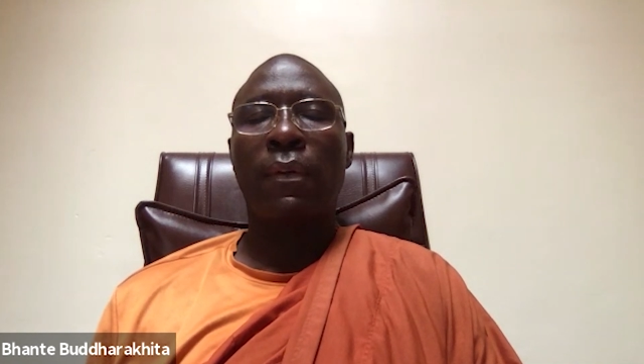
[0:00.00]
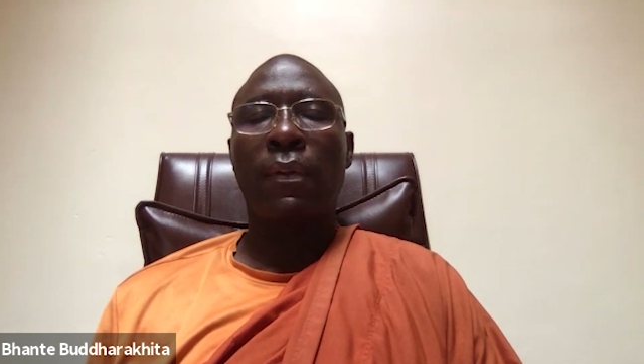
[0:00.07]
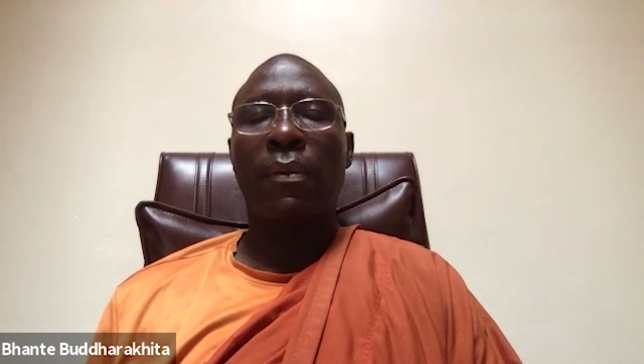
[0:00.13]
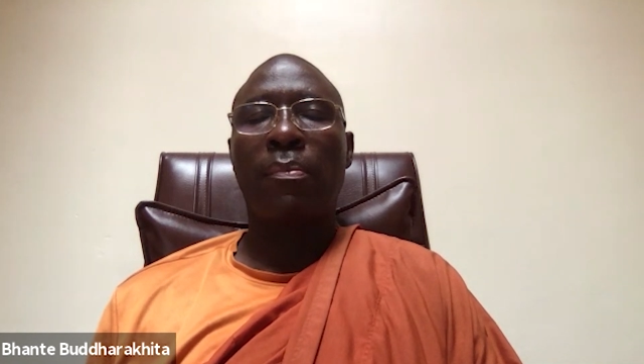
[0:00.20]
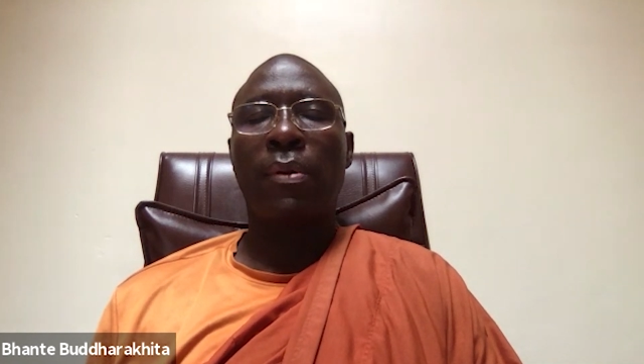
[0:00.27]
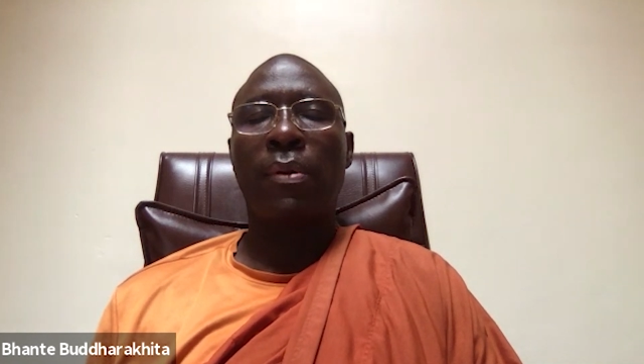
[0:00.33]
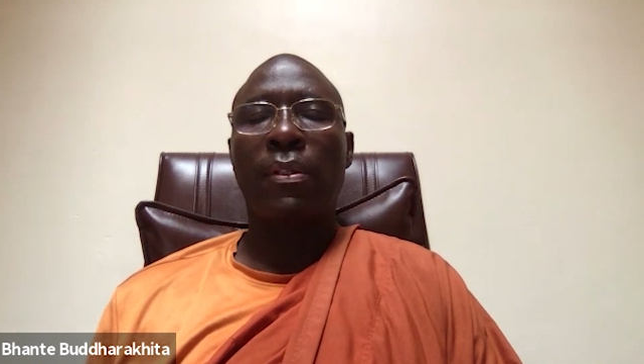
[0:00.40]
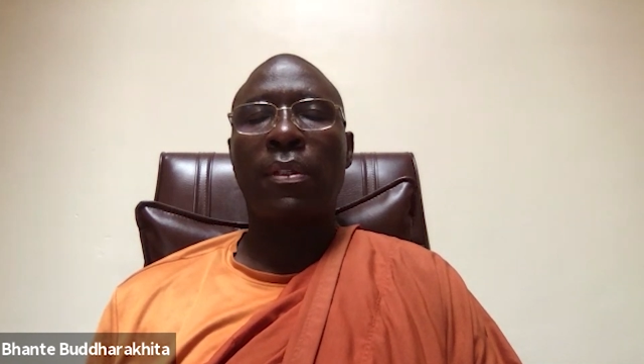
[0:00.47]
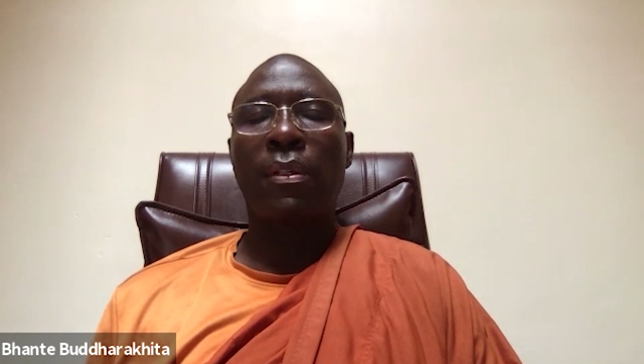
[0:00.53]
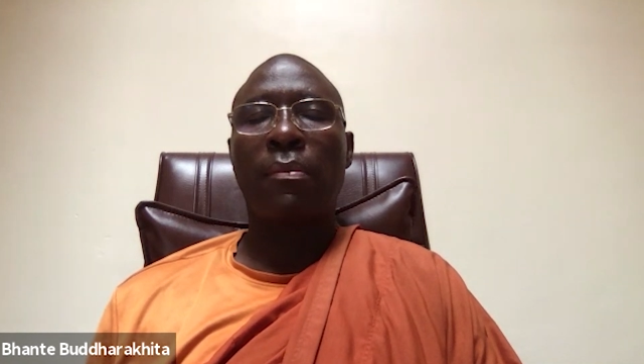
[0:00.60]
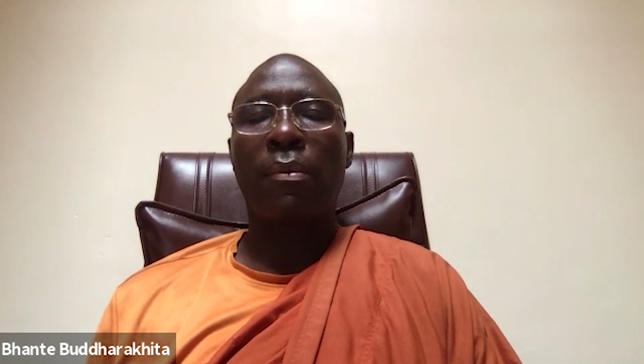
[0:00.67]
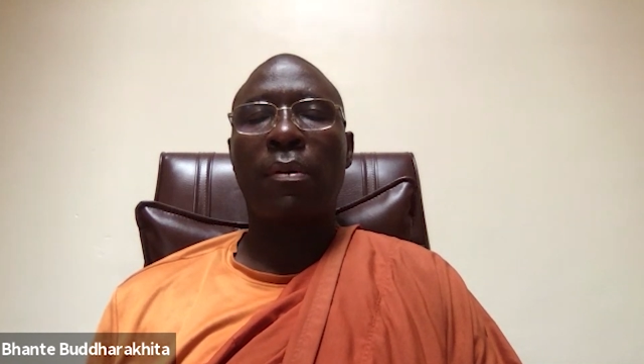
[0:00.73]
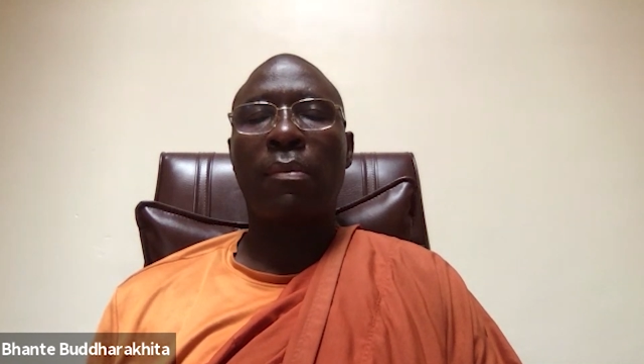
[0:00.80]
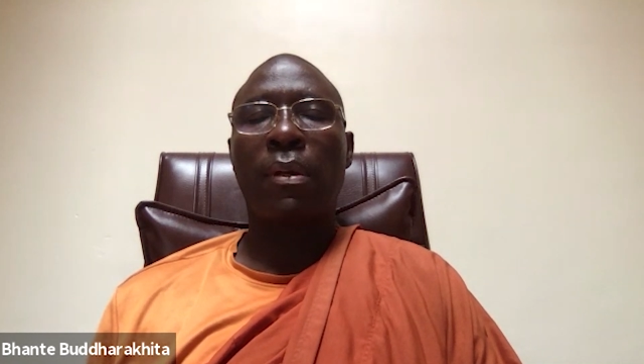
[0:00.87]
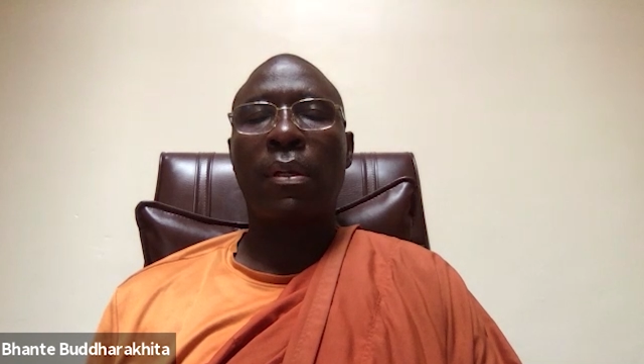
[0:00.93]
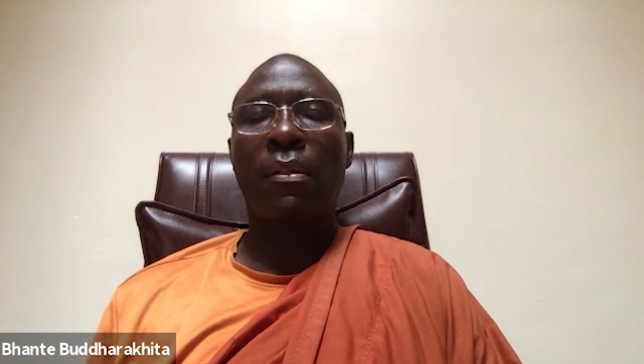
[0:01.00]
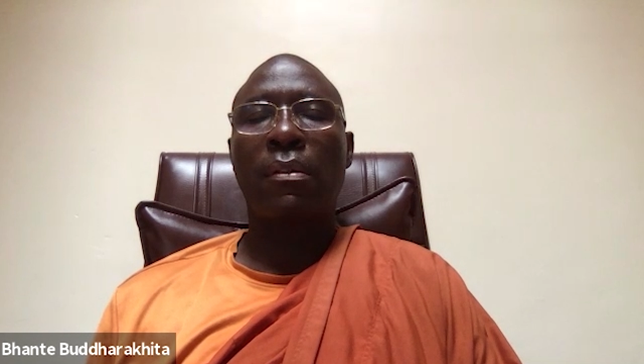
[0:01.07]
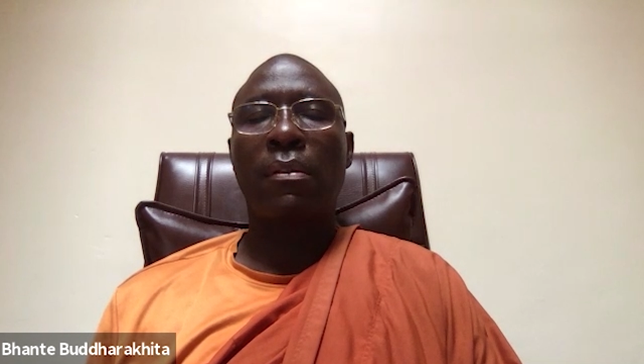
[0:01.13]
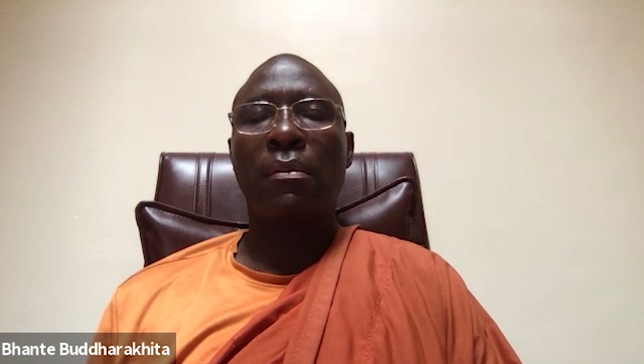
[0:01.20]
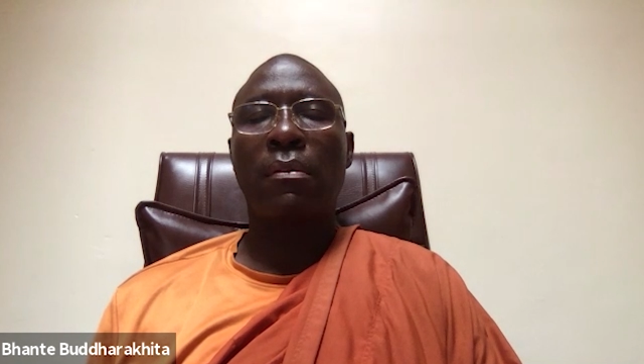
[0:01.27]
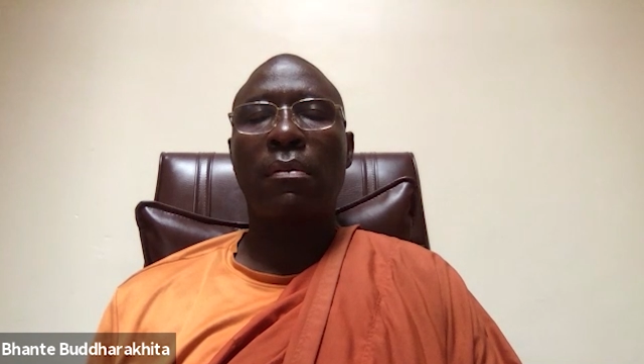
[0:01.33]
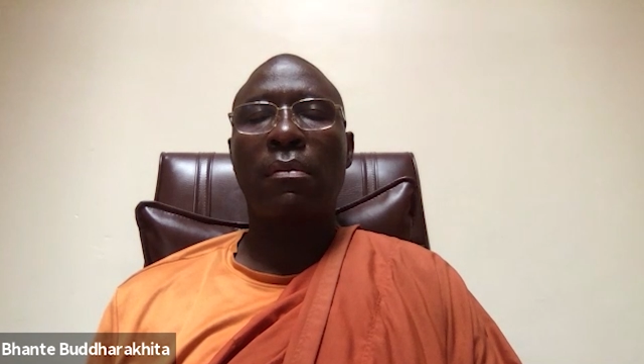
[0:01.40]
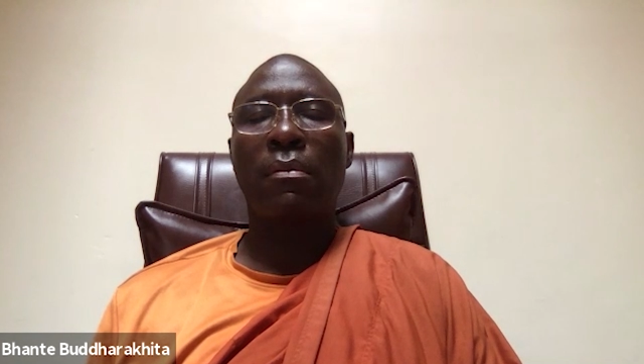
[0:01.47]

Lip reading: in the present moment